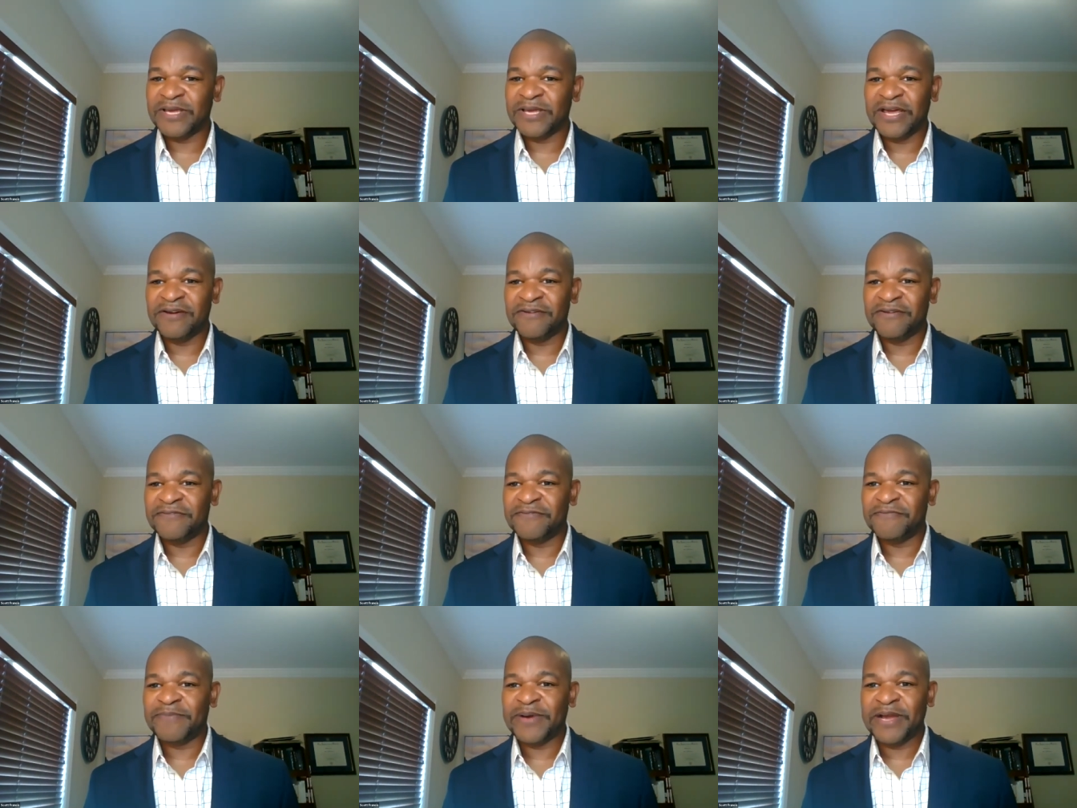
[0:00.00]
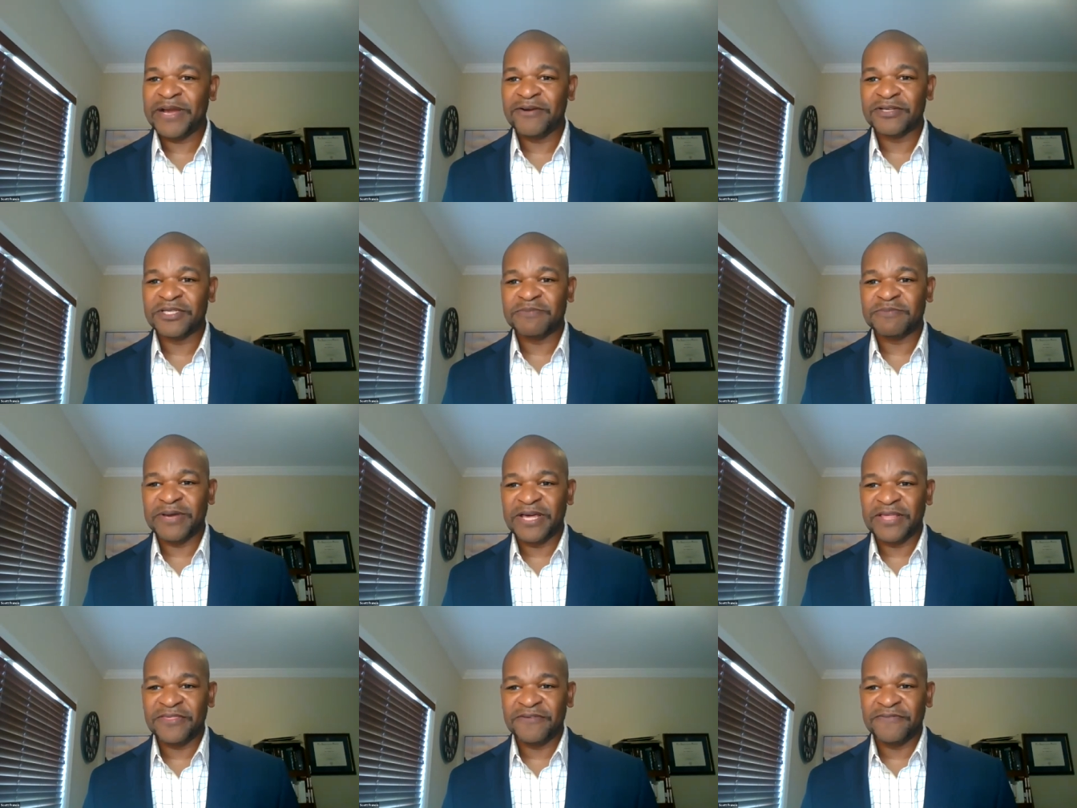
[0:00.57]
have Pirates
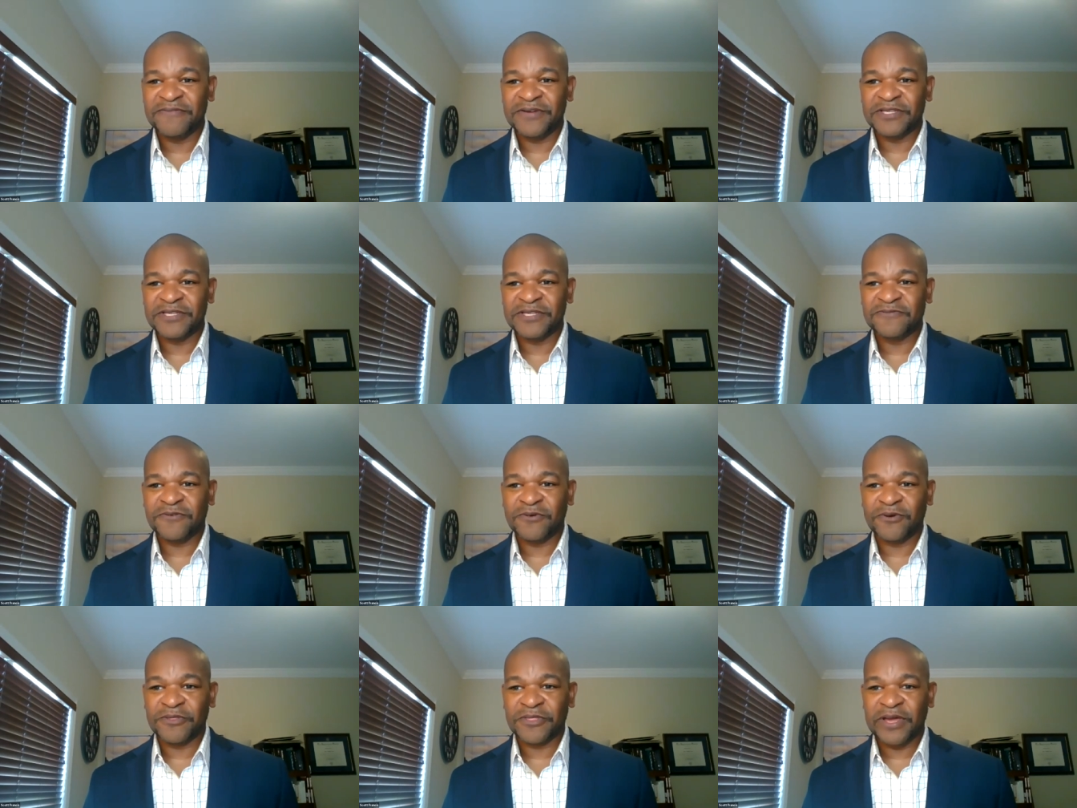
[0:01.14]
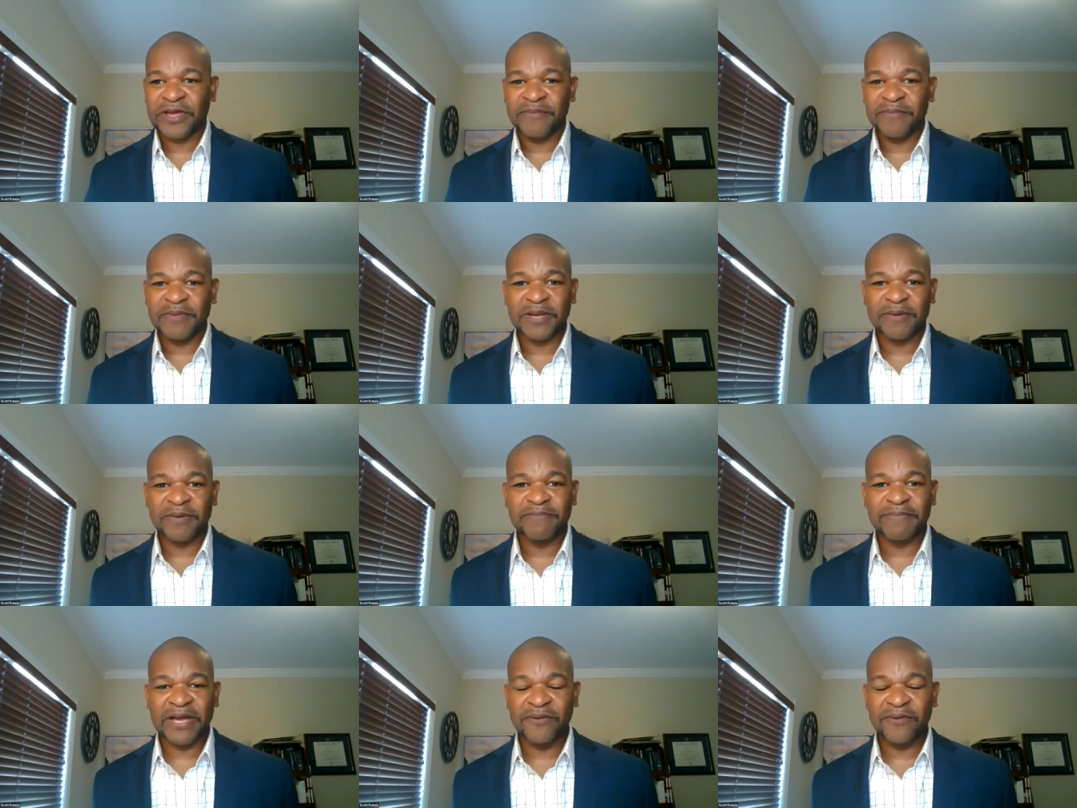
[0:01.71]
Path events
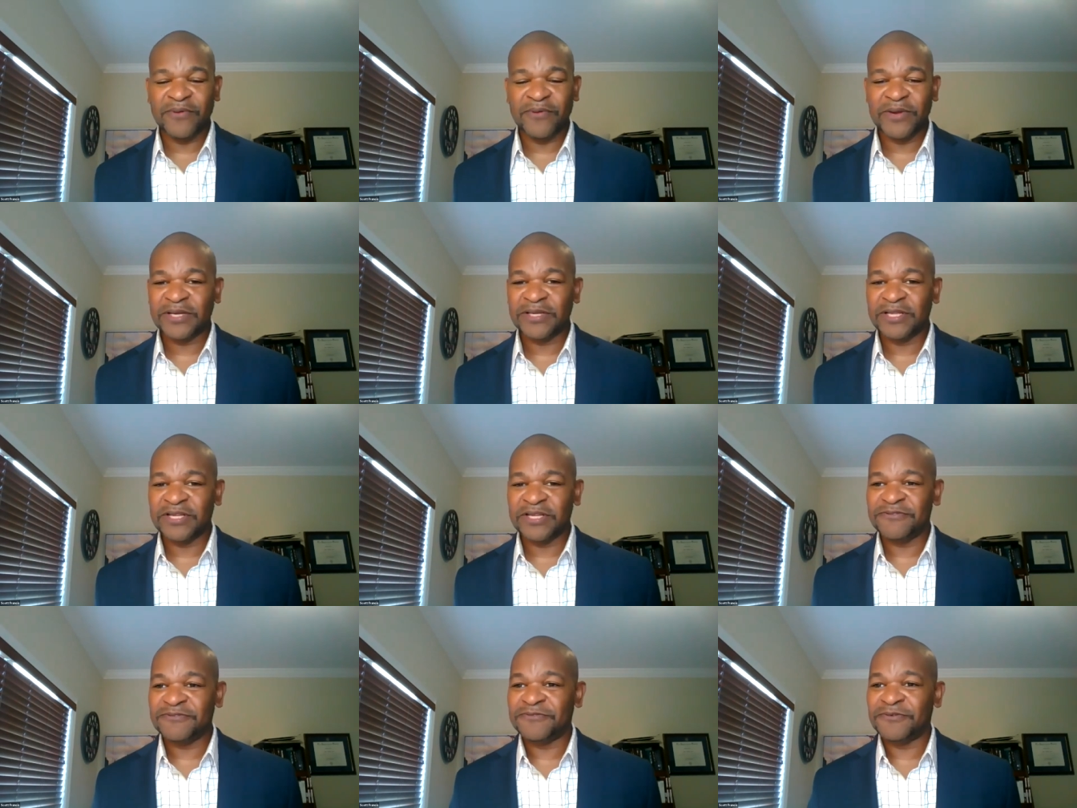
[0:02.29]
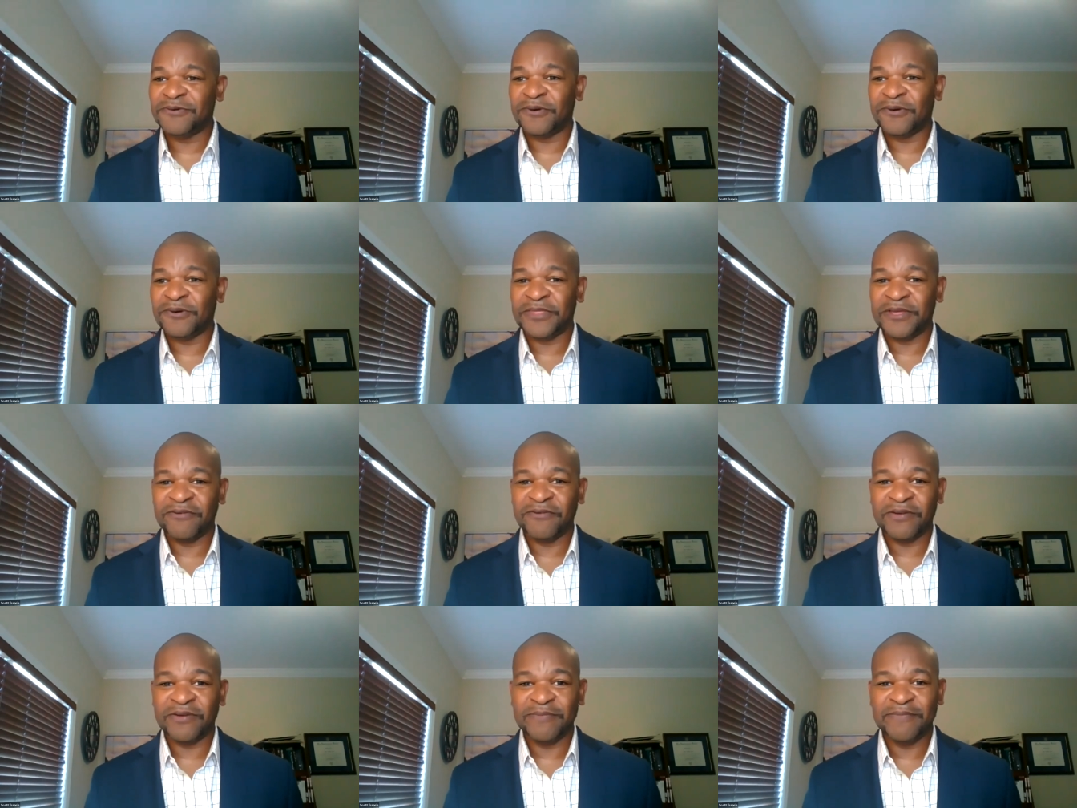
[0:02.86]
forthcoming bi-weekly for
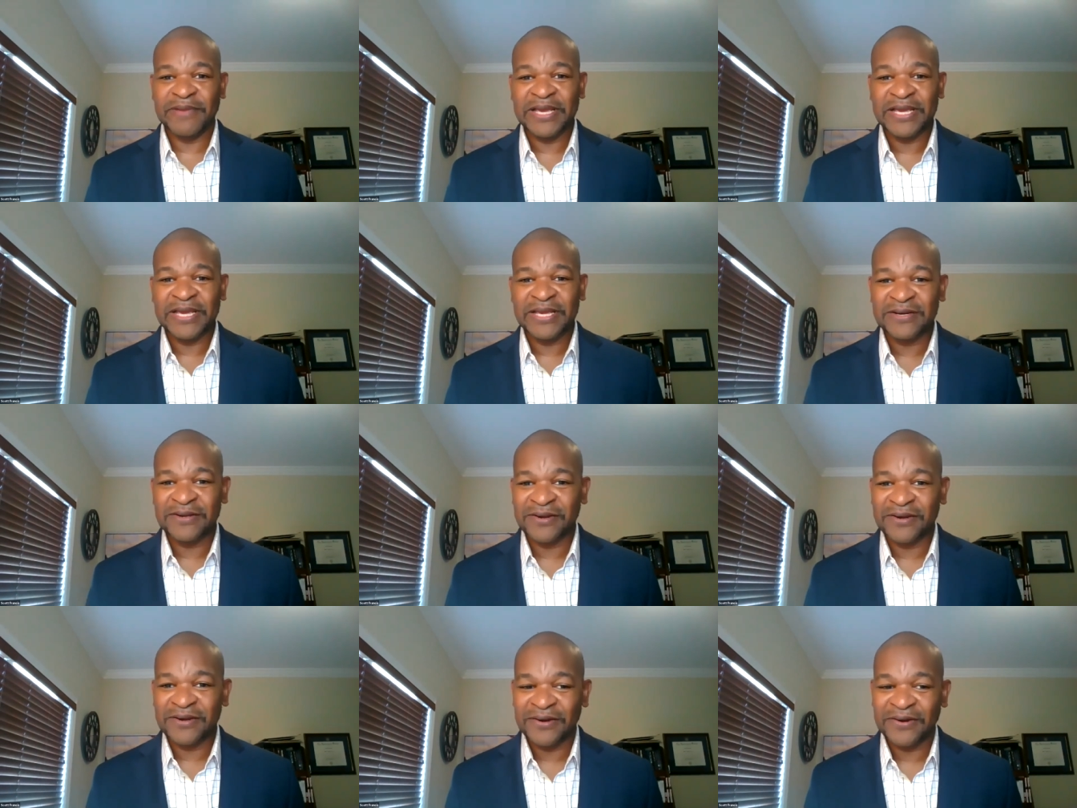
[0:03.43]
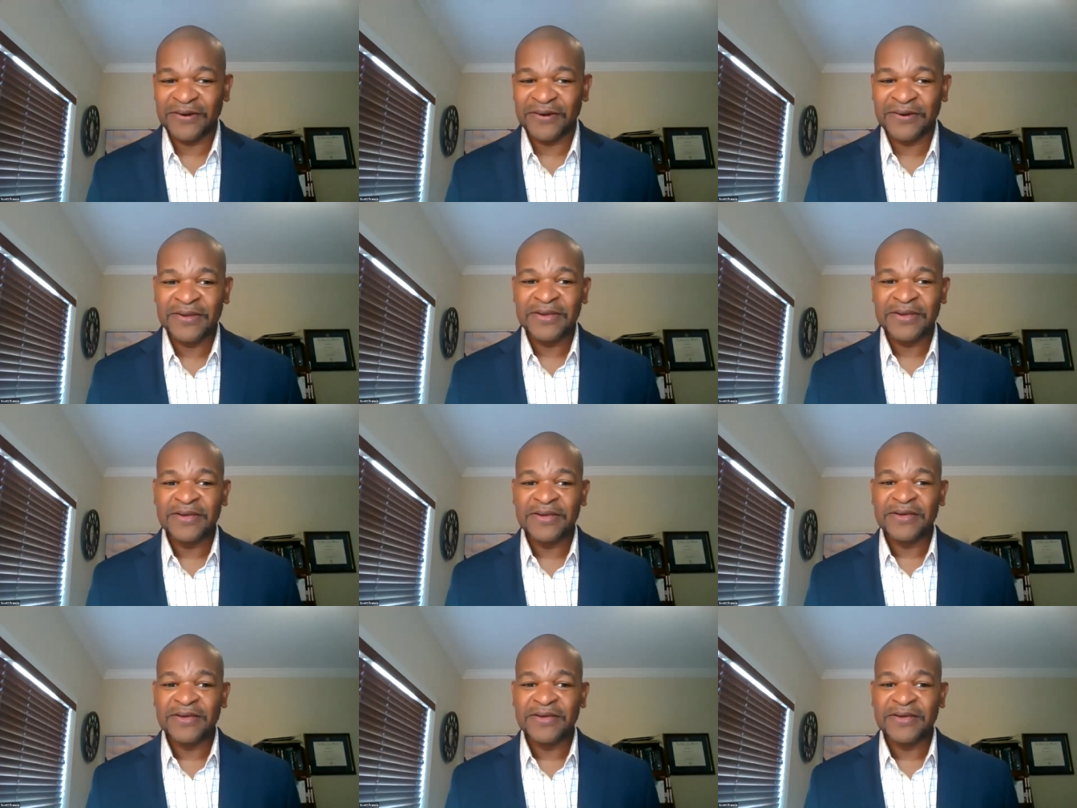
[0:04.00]
the remainder